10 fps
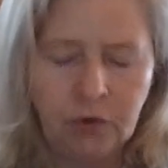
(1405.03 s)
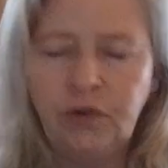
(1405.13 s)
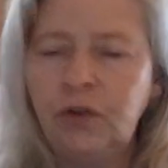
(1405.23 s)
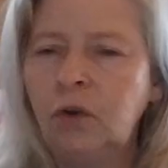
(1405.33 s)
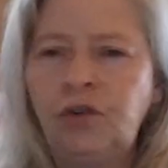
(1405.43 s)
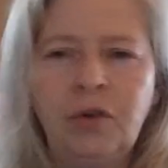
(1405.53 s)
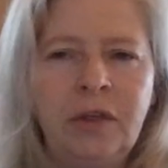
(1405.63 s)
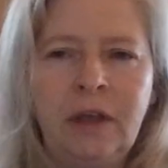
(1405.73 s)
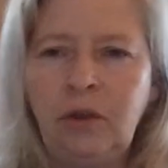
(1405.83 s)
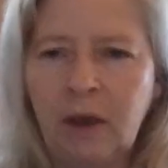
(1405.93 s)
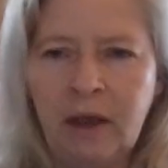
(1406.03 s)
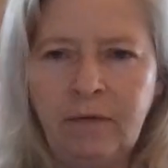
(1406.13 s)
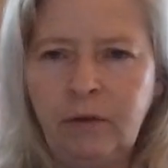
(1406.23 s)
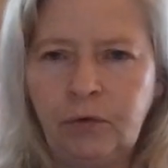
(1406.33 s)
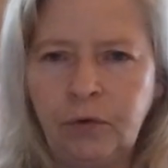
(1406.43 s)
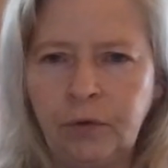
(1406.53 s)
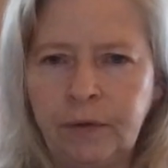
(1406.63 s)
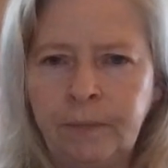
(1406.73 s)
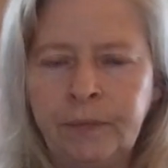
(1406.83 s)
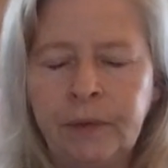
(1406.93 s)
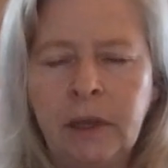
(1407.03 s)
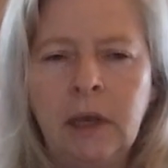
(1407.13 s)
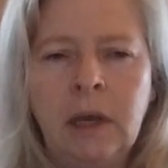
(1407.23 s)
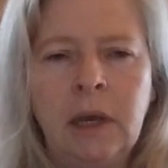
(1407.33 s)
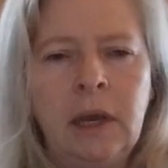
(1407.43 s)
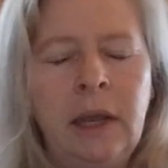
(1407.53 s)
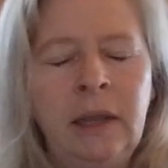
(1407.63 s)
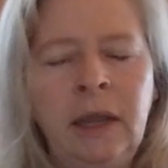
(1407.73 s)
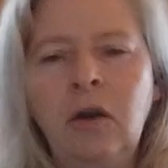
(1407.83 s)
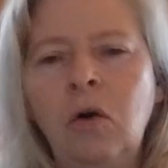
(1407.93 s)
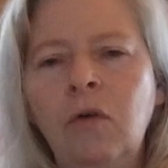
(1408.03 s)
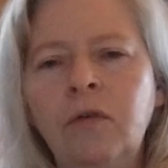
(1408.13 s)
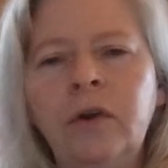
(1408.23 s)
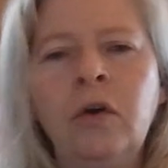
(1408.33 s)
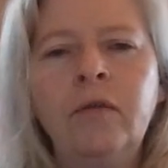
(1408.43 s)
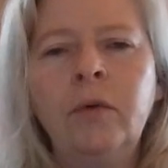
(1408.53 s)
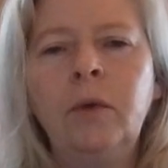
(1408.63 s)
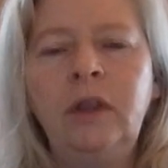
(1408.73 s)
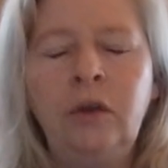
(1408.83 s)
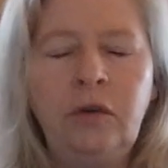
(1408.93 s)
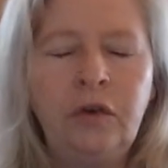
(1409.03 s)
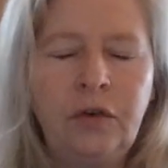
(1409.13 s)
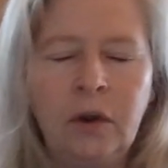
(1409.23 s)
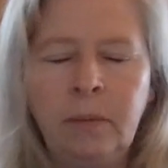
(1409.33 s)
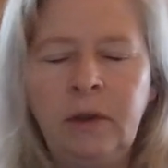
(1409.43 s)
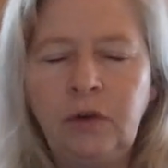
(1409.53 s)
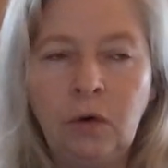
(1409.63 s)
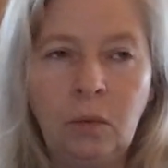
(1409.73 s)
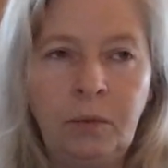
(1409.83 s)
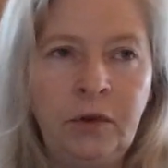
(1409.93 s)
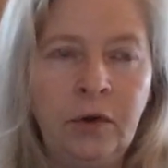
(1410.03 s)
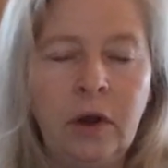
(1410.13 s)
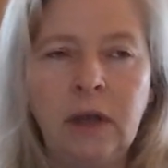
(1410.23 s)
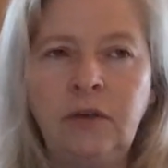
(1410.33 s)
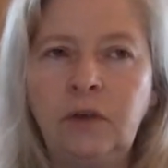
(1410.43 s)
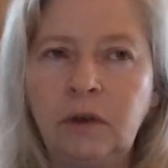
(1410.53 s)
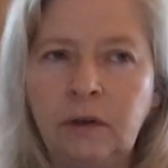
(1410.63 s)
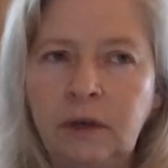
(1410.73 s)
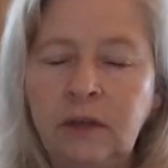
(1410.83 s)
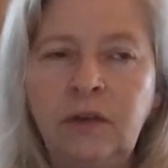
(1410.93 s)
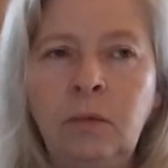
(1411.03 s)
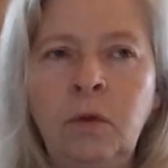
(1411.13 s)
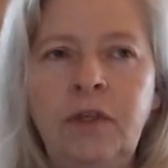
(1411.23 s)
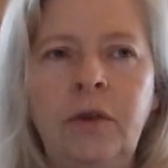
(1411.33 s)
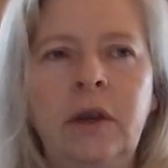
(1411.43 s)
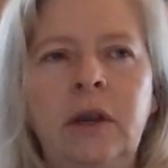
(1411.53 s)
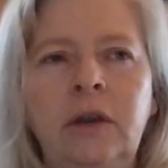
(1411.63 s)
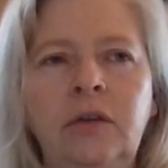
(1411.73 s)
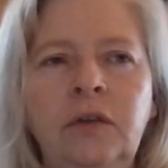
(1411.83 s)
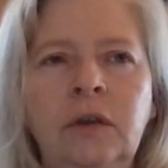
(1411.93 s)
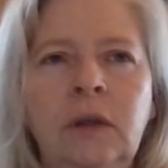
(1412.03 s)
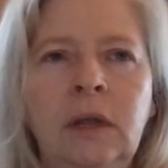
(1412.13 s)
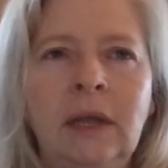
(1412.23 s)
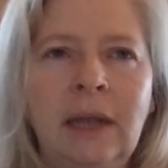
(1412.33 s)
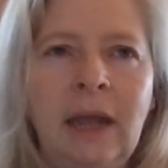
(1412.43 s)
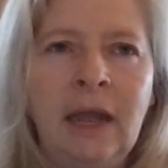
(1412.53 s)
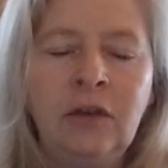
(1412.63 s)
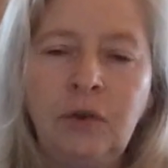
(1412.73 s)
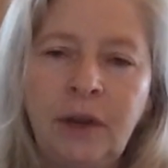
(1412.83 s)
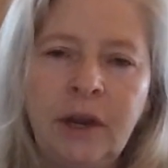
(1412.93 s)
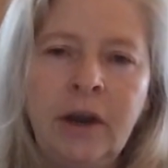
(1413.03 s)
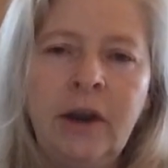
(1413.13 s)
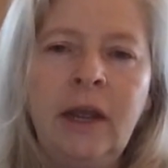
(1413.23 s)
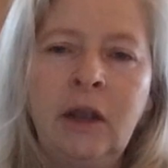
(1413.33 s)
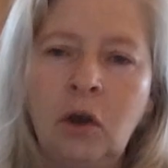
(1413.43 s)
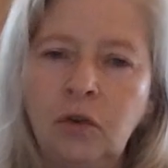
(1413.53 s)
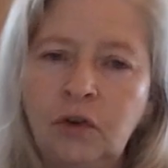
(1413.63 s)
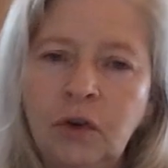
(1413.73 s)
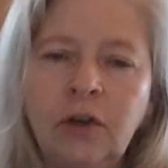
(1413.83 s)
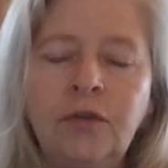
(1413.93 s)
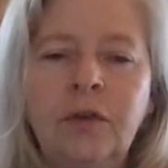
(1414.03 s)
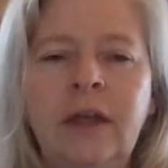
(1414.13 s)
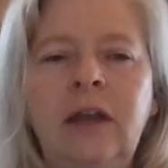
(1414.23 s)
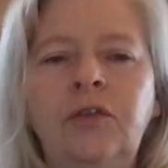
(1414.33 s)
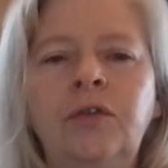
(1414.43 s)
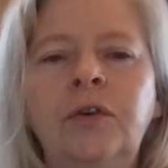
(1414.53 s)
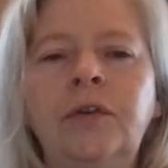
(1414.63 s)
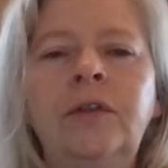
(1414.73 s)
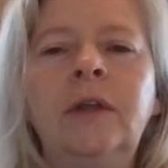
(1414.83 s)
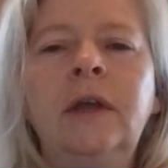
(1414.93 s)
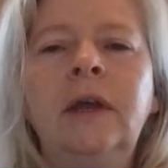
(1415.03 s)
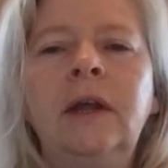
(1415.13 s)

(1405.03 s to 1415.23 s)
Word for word: You're so sure that you have the truth. And yet over and over, when you determine to open your eyes, to listen with your ears, and to hear and go search for that truth,